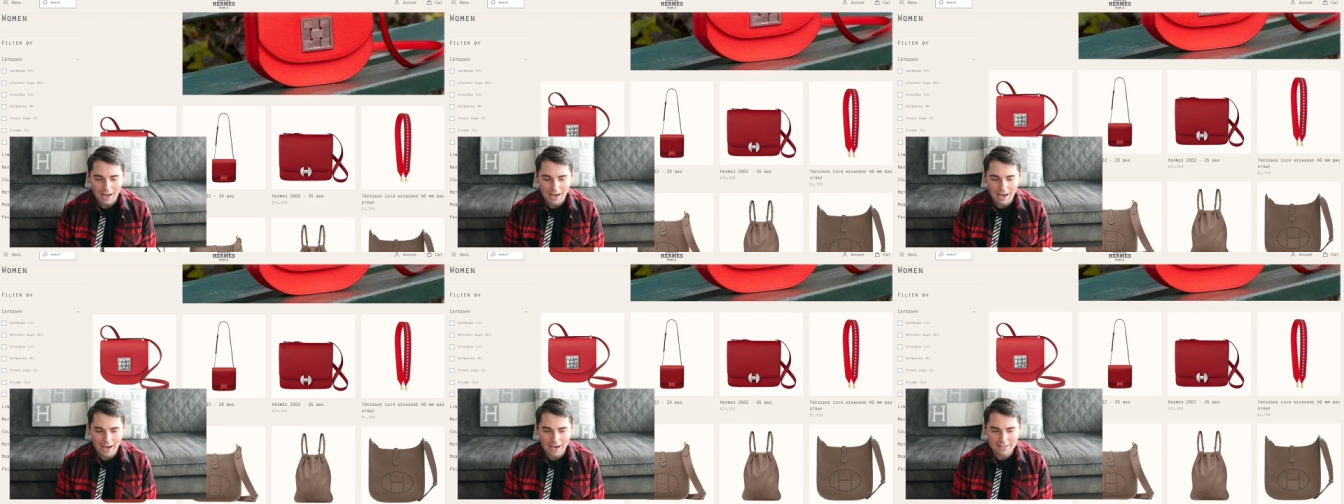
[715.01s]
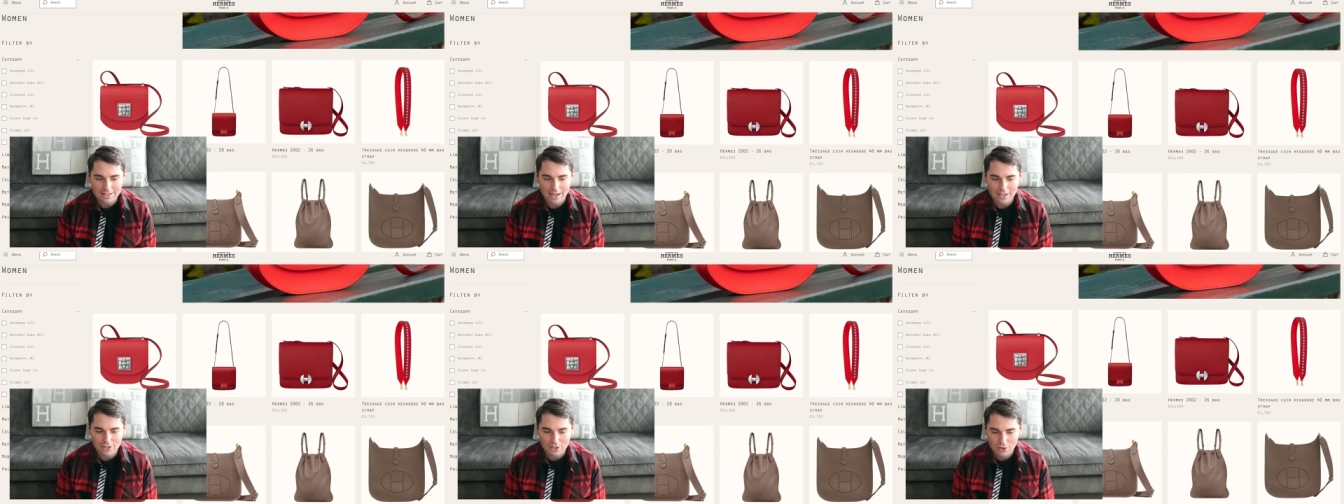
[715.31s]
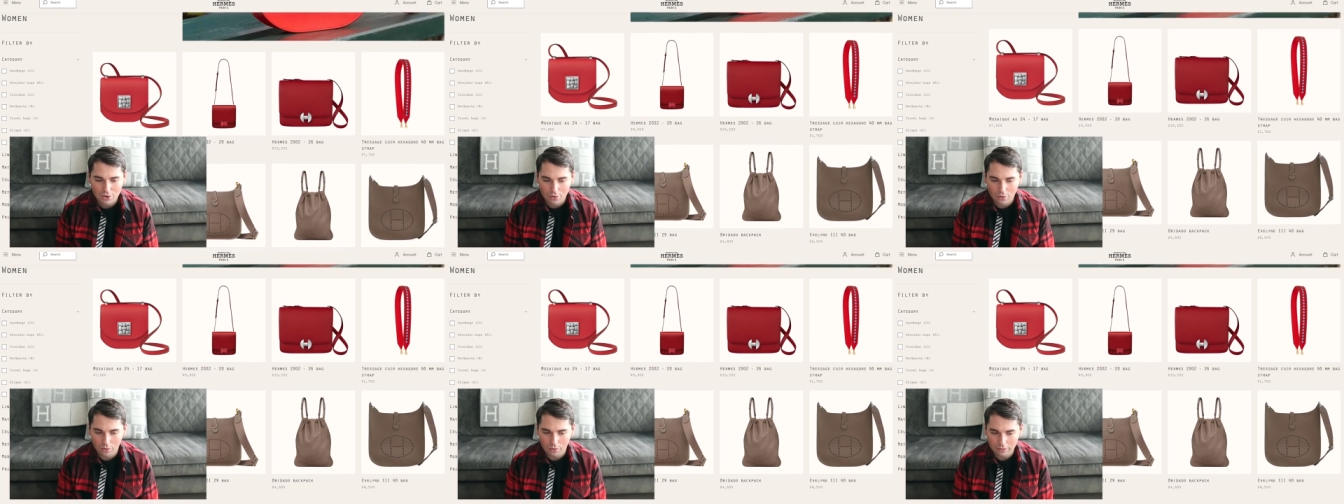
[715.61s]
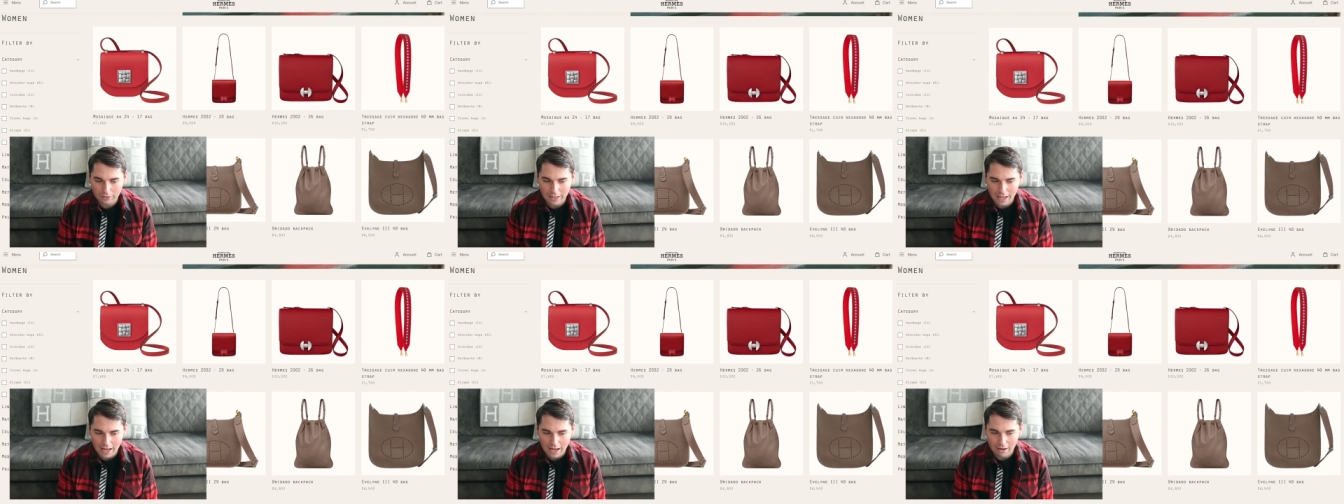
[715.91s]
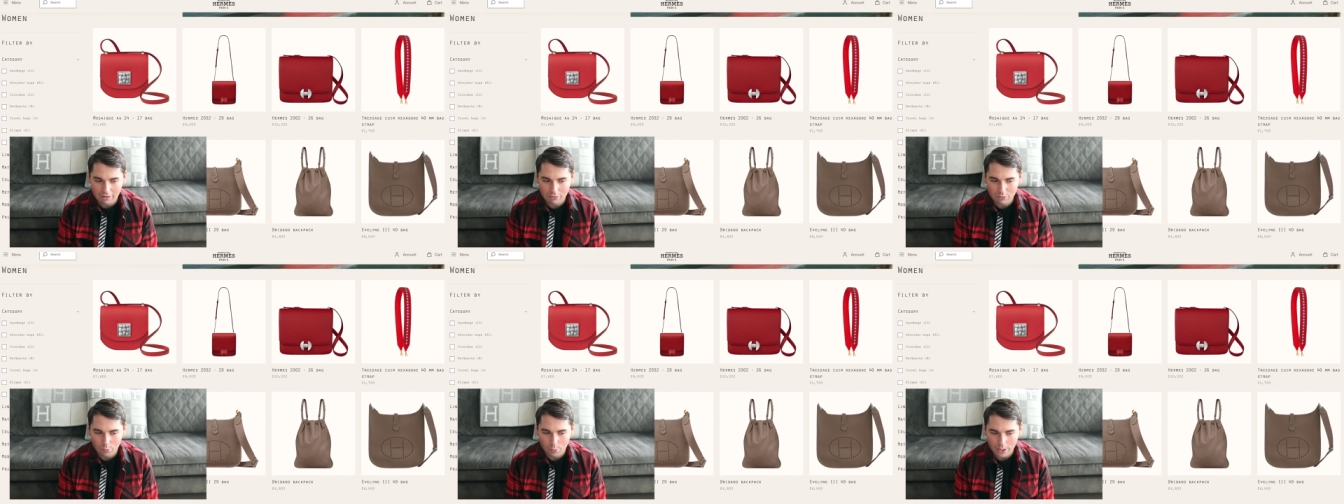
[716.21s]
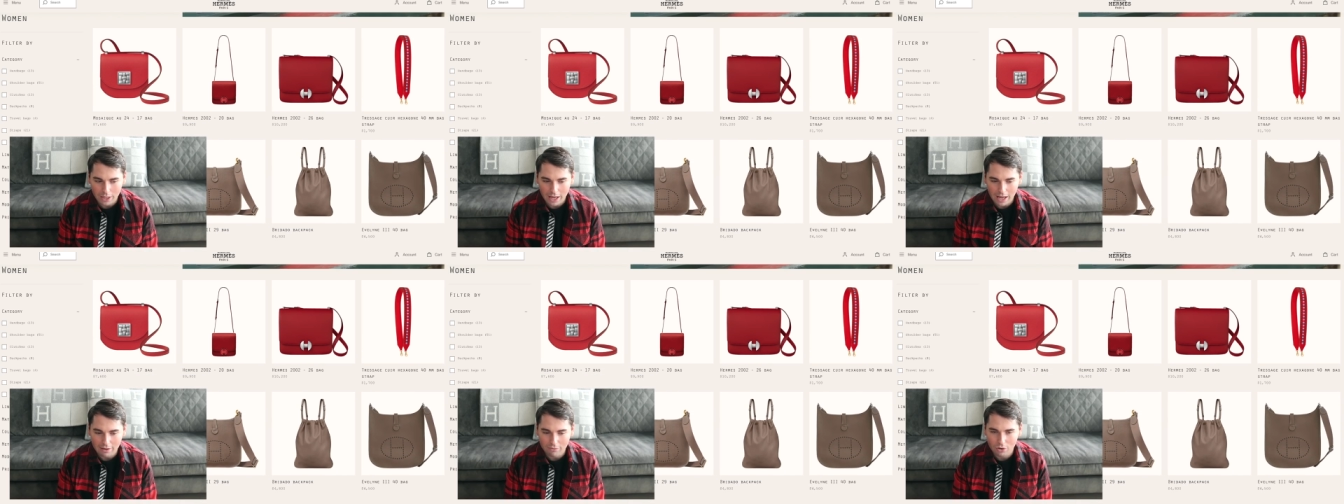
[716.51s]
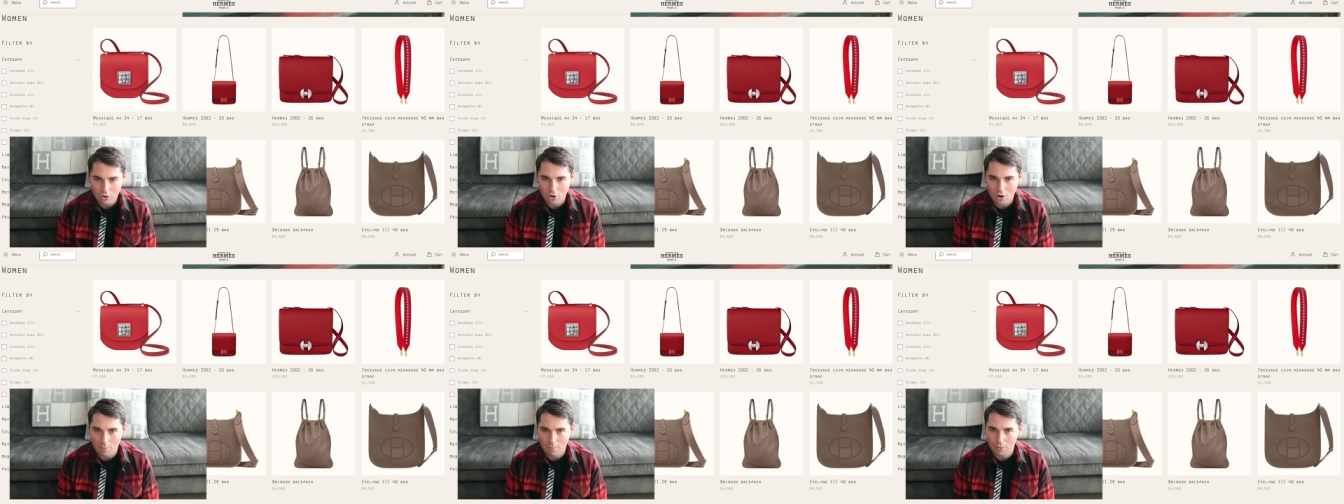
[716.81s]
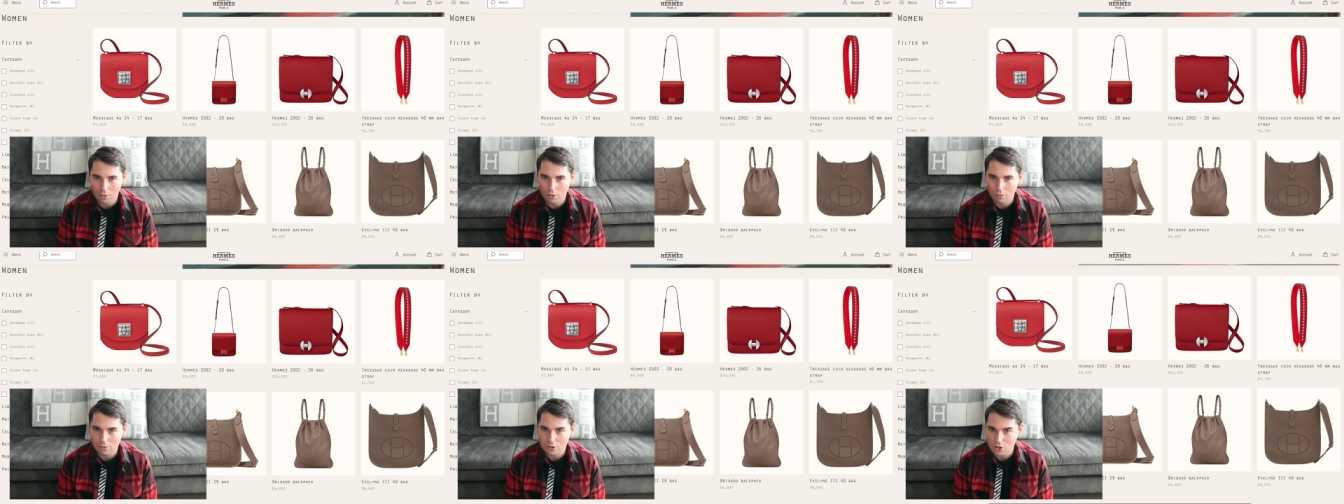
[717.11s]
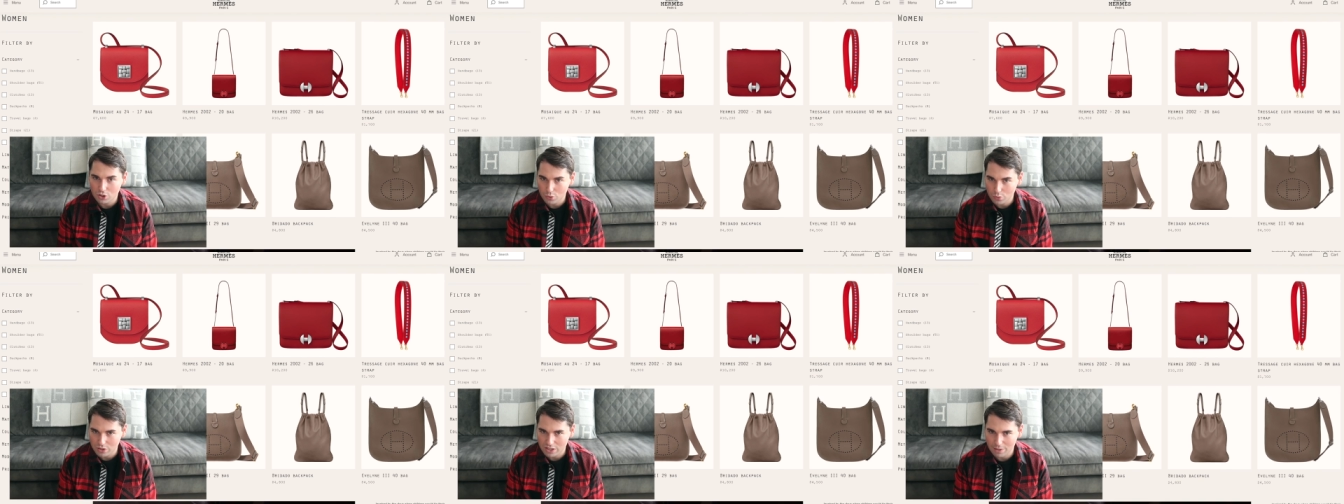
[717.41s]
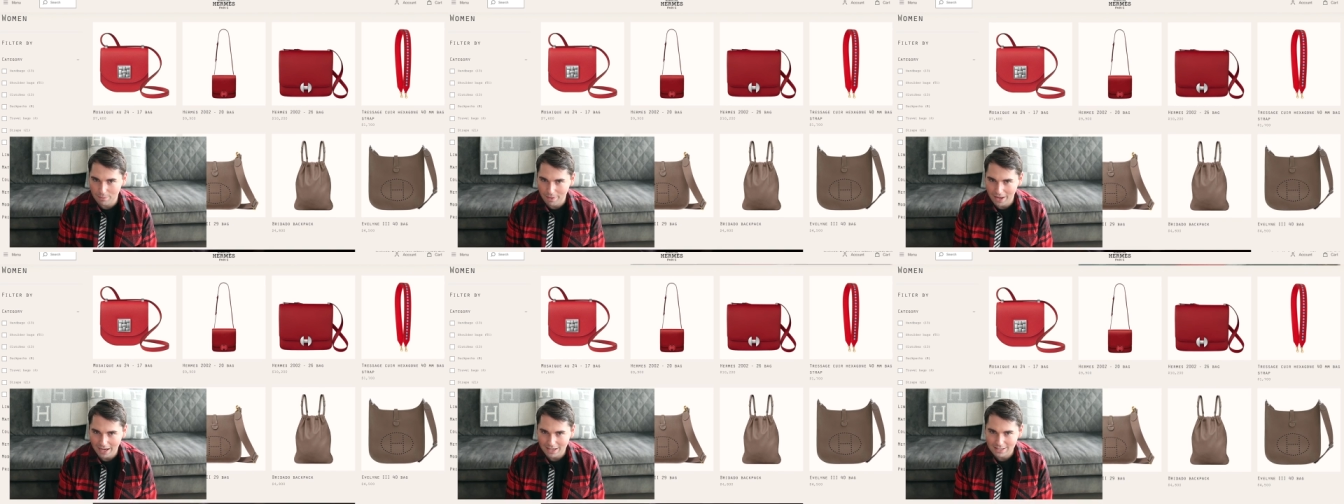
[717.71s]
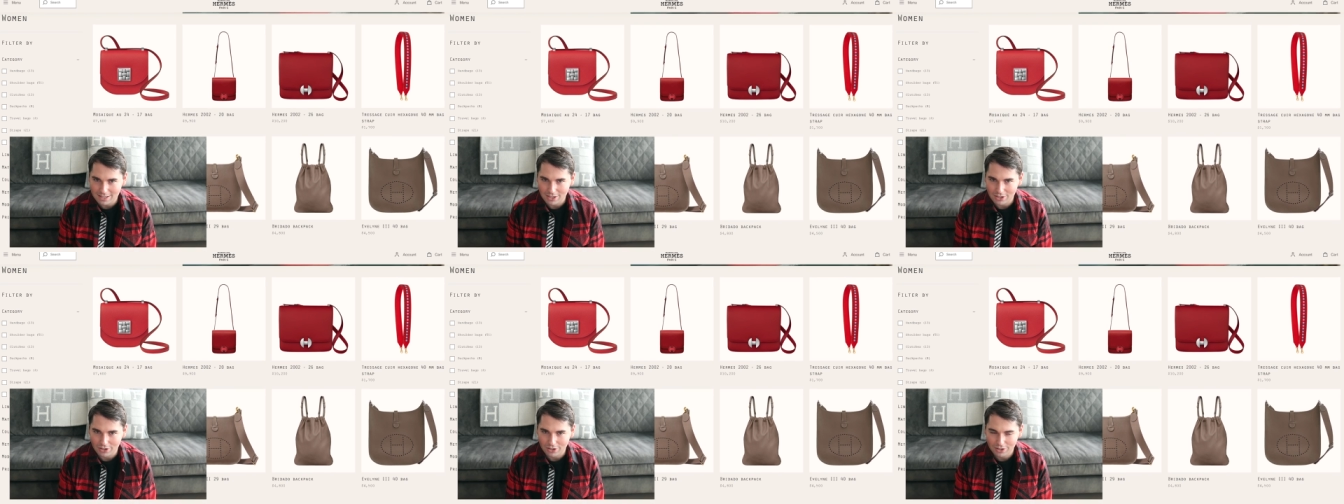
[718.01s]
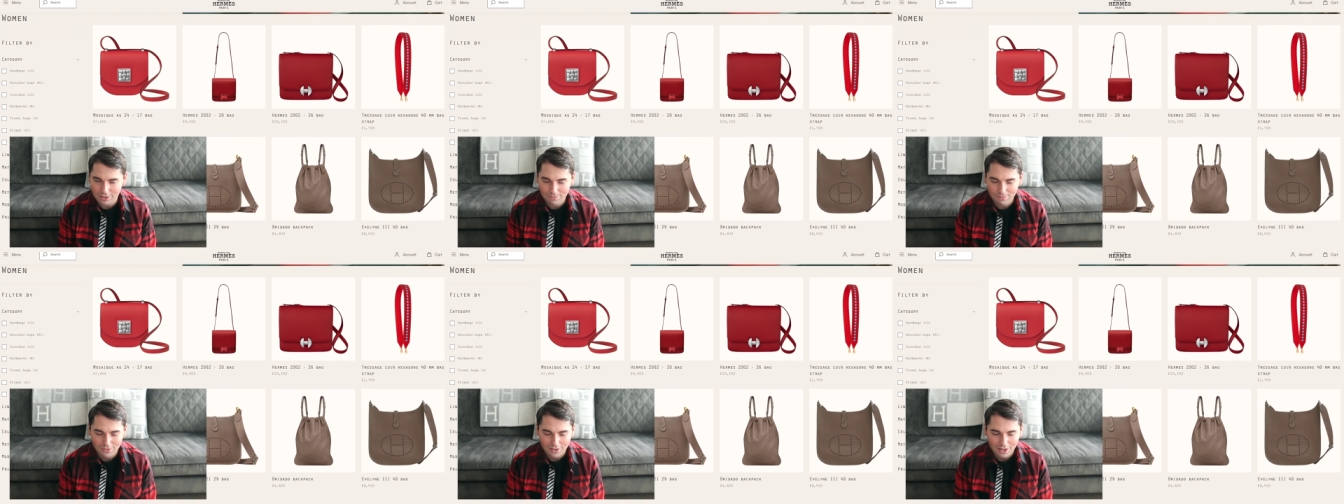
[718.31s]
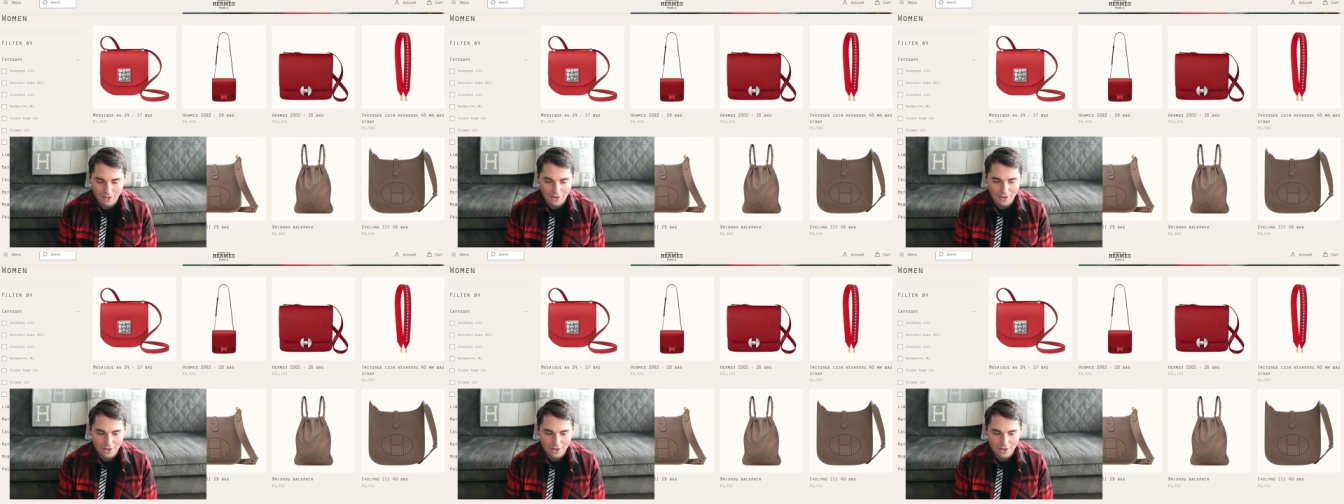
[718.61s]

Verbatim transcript: As I scroll down, we have a couple of juicy bags here,